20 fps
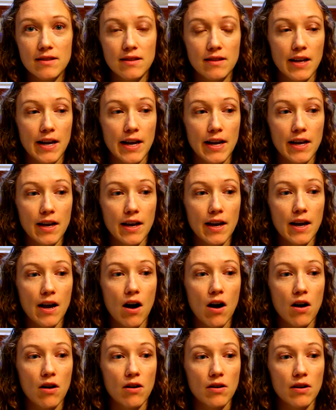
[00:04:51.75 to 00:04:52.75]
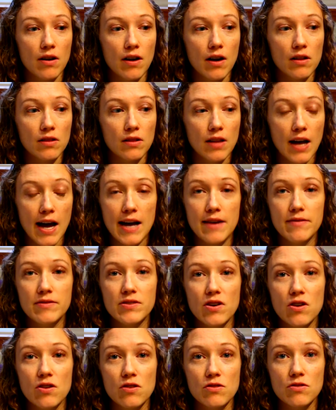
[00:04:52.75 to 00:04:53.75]
Like, our lives
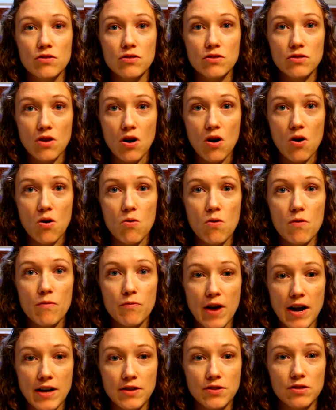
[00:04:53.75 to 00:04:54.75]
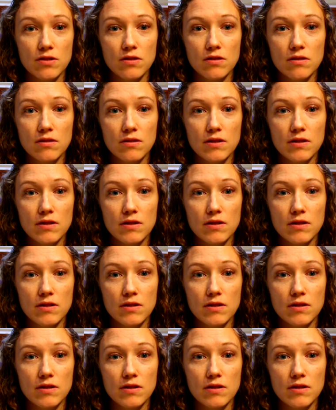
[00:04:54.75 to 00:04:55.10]
are so fragile.